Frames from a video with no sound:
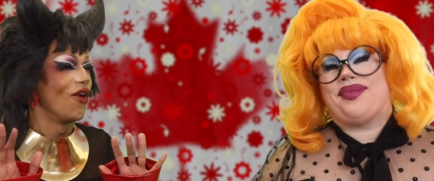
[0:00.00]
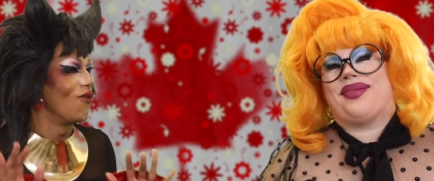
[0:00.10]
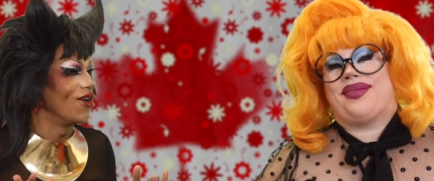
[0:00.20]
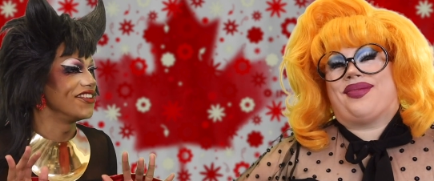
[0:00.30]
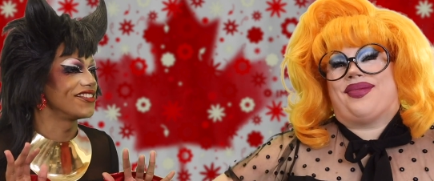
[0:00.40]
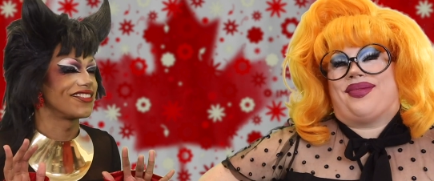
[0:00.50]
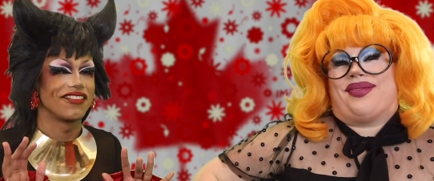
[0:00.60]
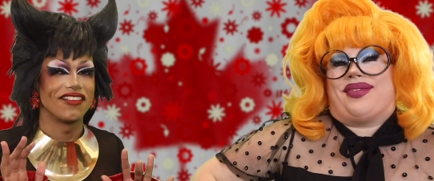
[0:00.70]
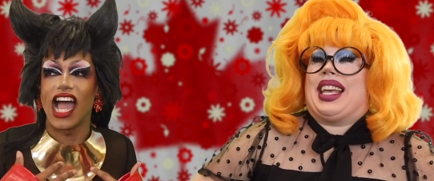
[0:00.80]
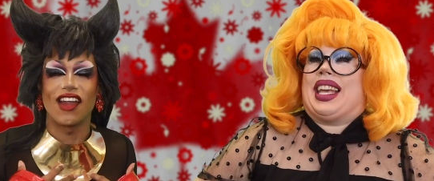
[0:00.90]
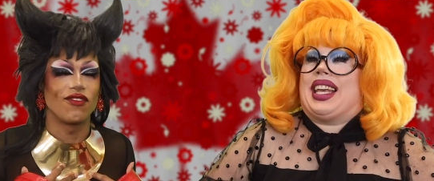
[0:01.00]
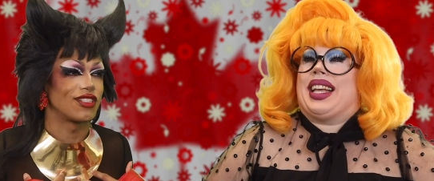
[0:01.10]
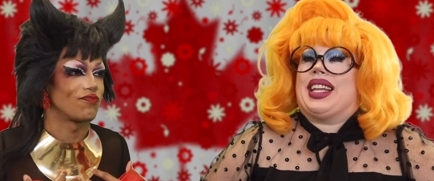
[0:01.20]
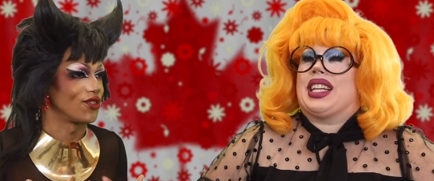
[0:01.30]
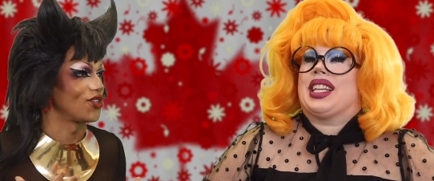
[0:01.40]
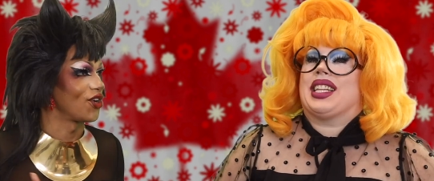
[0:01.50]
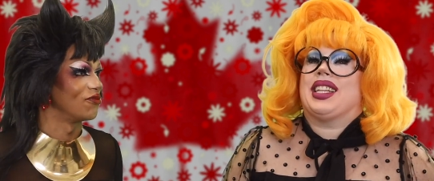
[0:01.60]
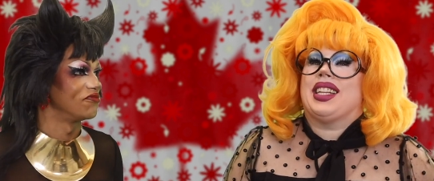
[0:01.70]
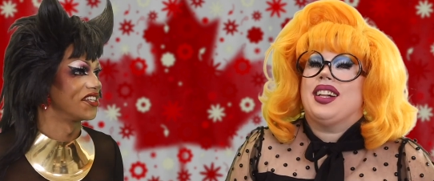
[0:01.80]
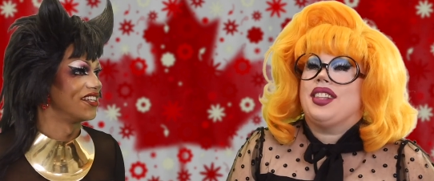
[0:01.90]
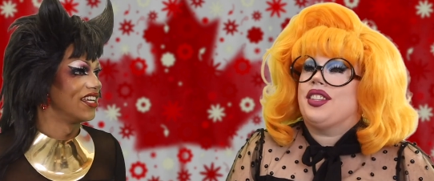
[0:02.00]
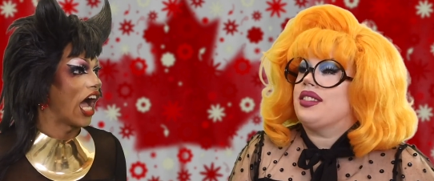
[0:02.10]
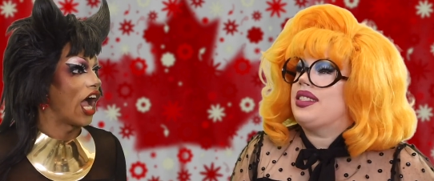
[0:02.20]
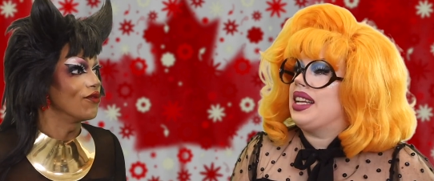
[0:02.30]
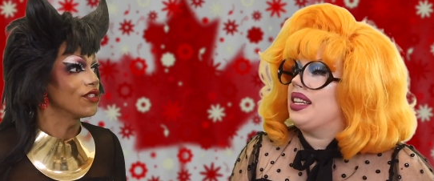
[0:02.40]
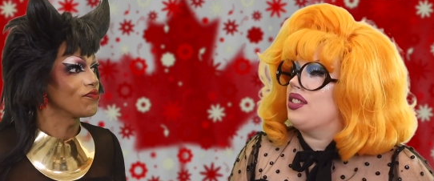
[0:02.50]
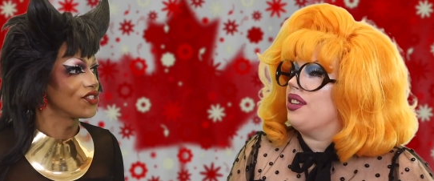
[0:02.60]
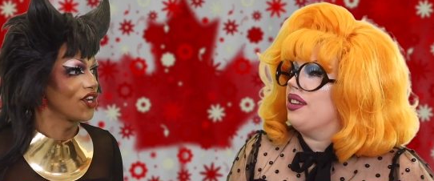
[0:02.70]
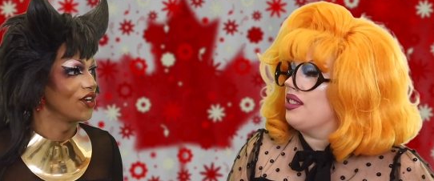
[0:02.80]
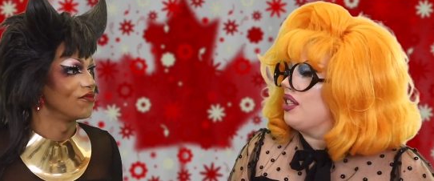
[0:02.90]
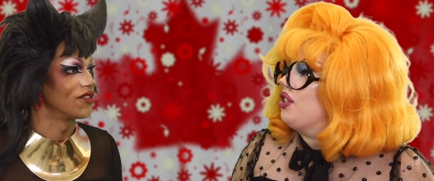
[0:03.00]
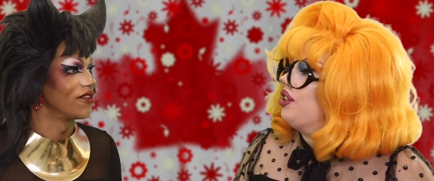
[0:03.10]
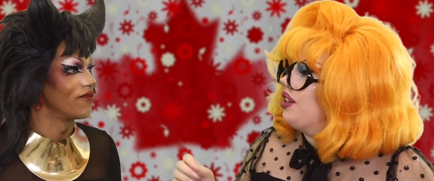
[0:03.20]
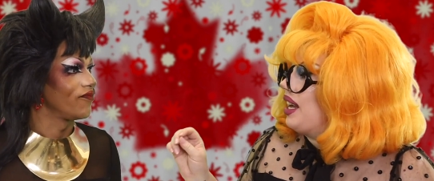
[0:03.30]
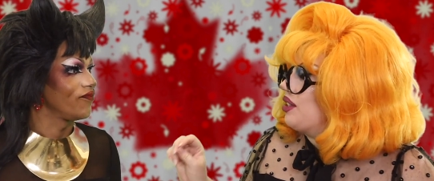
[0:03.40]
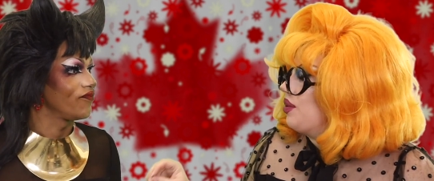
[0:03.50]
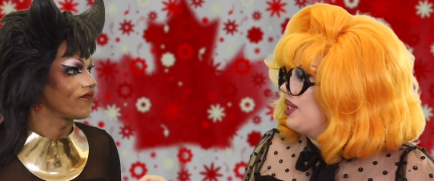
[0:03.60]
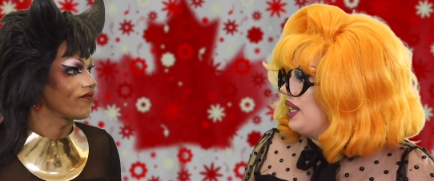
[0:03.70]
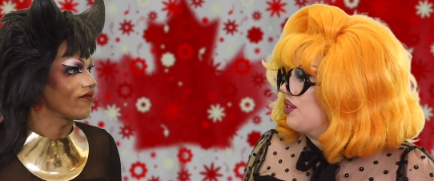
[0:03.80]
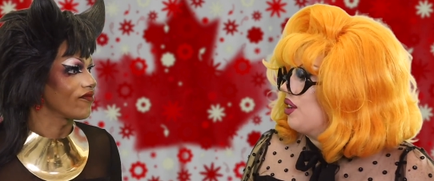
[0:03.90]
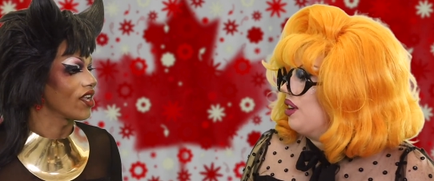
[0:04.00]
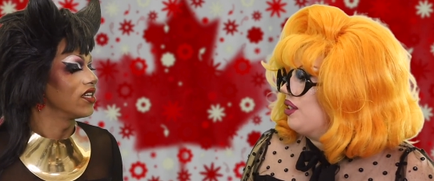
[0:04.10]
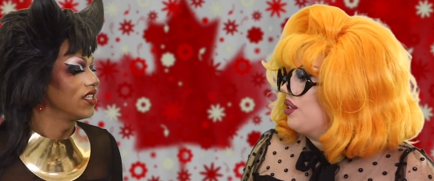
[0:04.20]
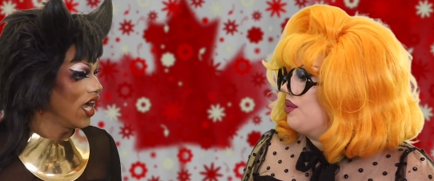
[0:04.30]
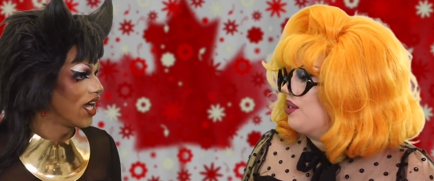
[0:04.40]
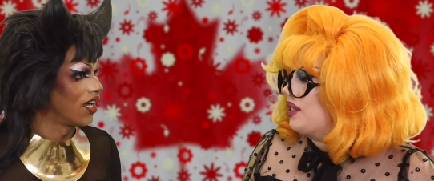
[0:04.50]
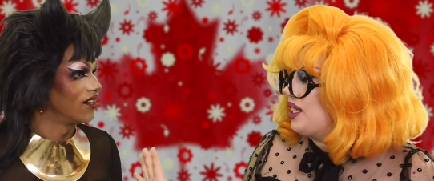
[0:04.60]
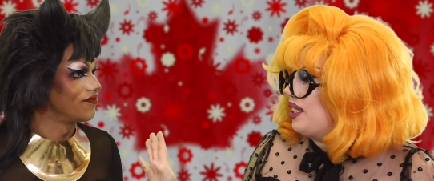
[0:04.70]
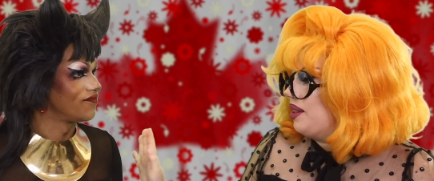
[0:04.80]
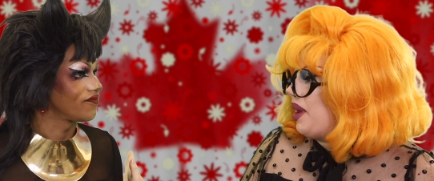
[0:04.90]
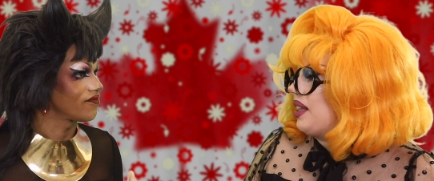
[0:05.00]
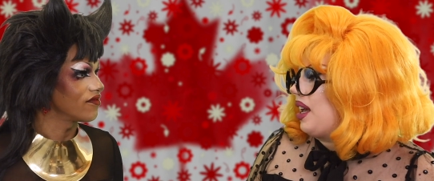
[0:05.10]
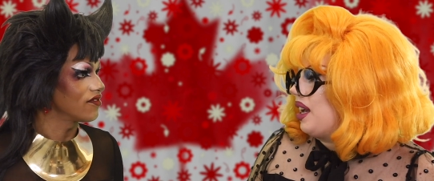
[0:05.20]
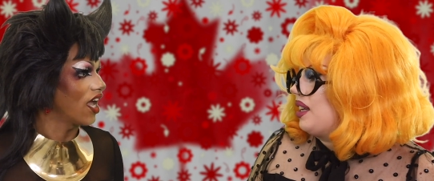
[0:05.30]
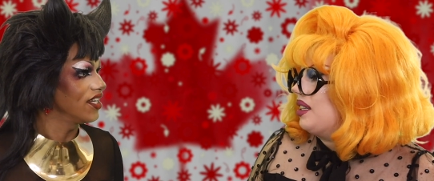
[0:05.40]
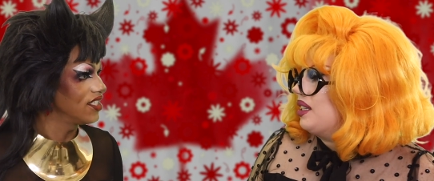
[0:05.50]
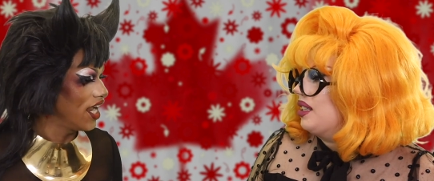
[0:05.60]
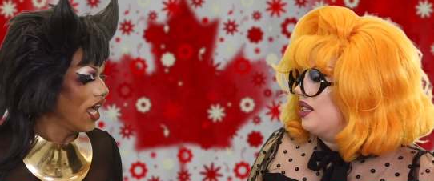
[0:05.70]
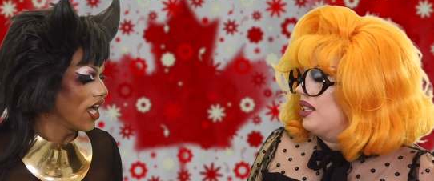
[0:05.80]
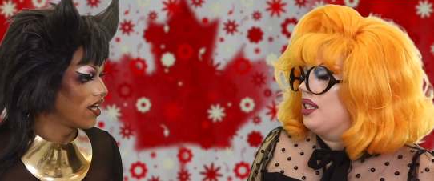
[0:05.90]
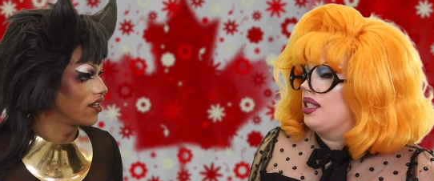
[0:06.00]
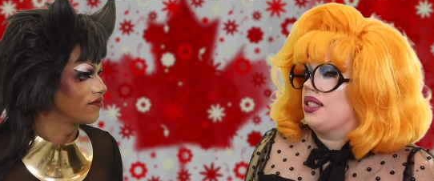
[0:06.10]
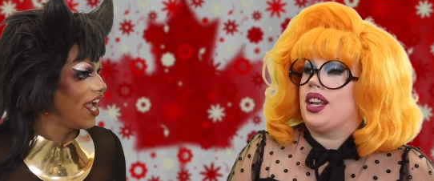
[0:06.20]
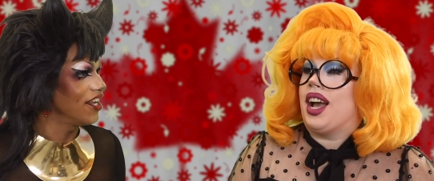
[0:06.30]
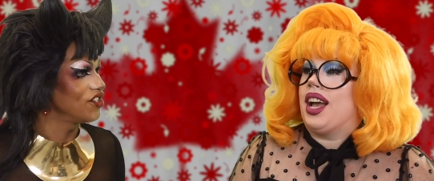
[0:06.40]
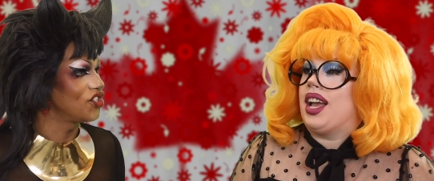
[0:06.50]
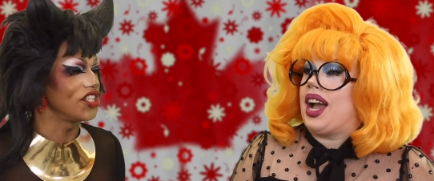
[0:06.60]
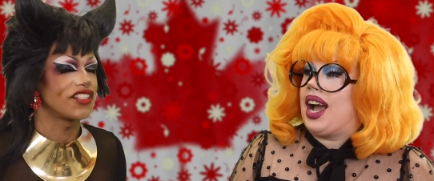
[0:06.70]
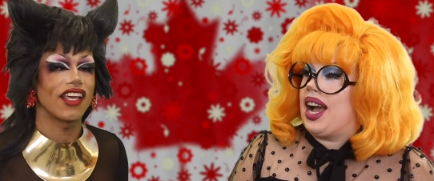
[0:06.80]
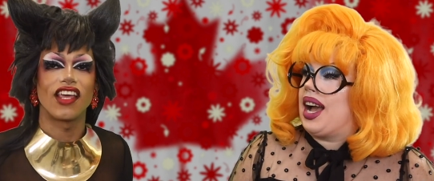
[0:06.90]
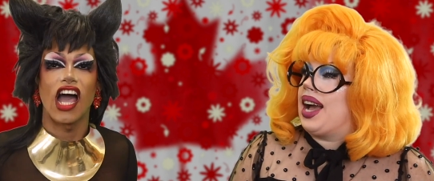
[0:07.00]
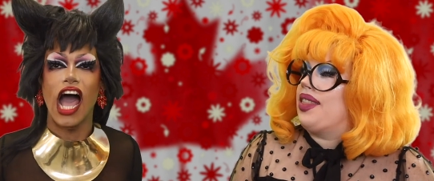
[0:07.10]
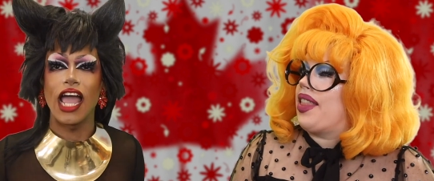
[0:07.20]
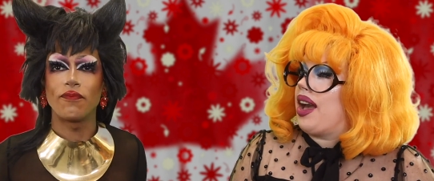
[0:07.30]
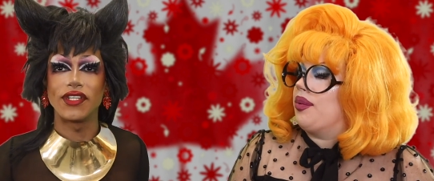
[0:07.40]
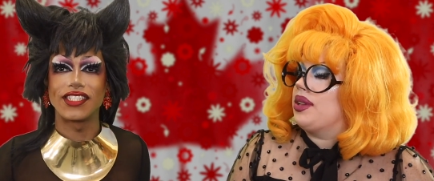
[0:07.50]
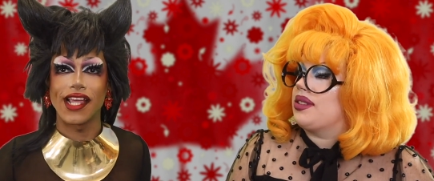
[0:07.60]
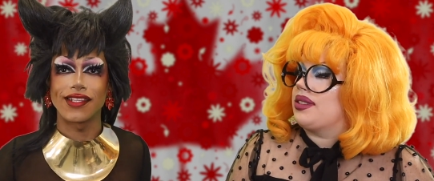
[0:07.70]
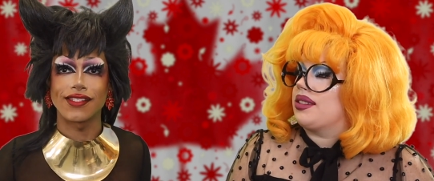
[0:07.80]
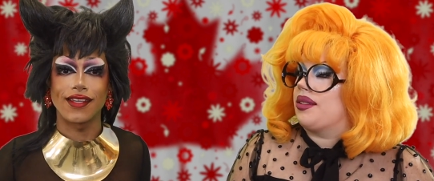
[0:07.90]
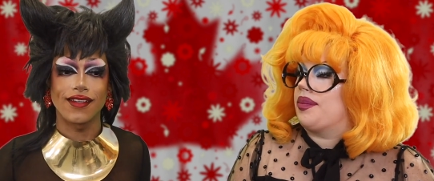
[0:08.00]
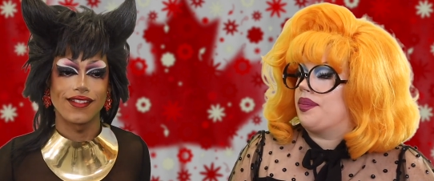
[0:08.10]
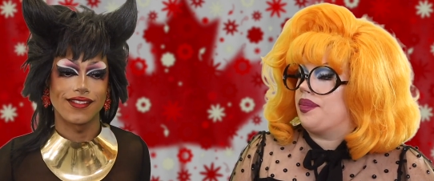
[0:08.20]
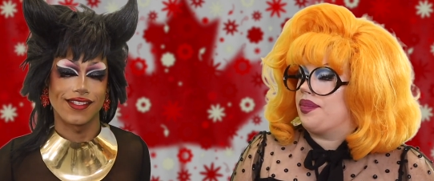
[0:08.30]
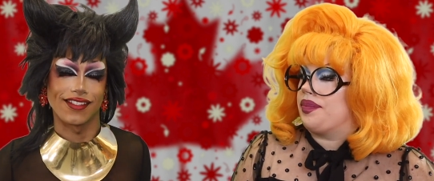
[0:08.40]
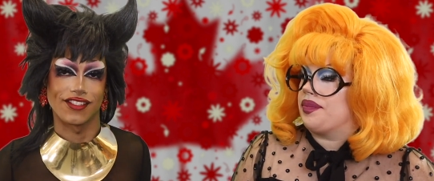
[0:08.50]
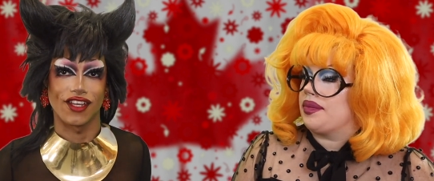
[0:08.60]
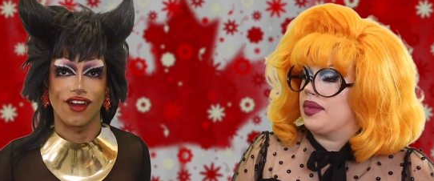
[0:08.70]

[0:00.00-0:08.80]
Speaker 1: was I was perturbed. There's I dancers because
Speaker 2: you're an actual dancer. You yeah. study ballet. I yeah.
Speaker 1: And she said, and I've been was... dancing since